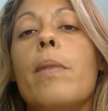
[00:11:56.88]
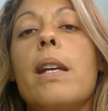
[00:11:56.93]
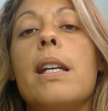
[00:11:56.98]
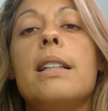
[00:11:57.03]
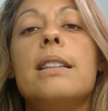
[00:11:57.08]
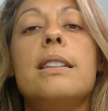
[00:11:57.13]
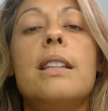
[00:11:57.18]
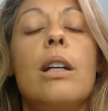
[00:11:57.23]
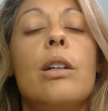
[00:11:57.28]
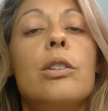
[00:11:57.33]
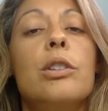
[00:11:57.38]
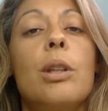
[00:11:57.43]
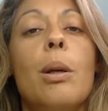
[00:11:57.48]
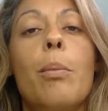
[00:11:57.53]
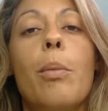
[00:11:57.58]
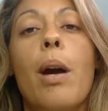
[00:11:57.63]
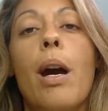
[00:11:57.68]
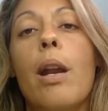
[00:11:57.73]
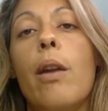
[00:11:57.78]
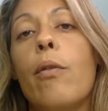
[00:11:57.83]
Is there
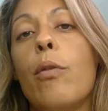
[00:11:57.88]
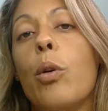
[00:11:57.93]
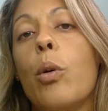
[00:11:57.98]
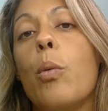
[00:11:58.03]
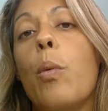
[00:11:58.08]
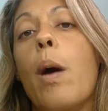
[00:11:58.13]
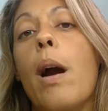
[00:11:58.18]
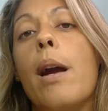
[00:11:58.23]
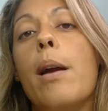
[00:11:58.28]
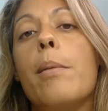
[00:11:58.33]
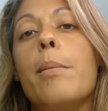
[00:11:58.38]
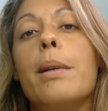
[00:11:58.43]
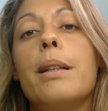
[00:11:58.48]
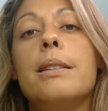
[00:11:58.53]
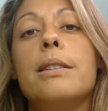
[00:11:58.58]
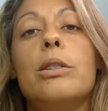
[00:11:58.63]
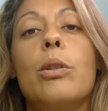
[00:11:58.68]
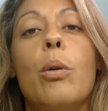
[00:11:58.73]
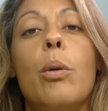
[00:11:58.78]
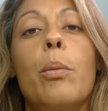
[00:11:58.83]
some kind of
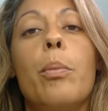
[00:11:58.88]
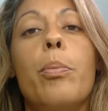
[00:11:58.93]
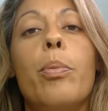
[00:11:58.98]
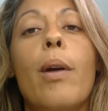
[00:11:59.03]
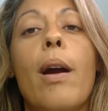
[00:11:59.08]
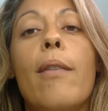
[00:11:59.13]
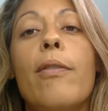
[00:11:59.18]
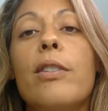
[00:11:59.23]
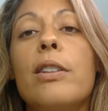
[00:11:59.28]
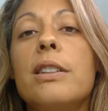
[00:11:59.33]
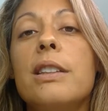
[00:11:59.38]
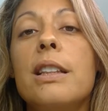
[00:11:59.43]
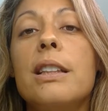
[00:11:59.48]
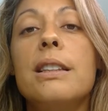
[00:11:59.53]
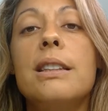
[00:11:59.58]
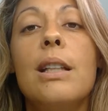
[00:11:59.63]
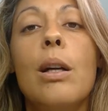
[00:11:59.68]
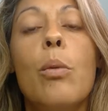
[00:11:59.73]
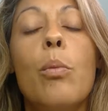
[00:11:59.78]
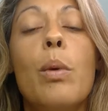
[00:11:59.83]
requirements or
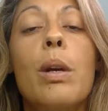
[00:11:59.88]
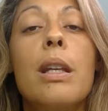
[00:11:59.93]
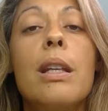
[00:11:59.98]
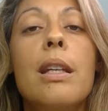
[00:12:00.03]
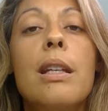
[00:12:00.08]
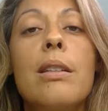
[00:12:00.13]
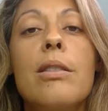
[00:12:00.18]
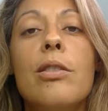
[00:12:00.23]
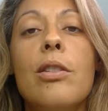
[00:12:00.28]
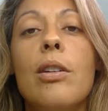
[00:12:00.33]
preferences that we need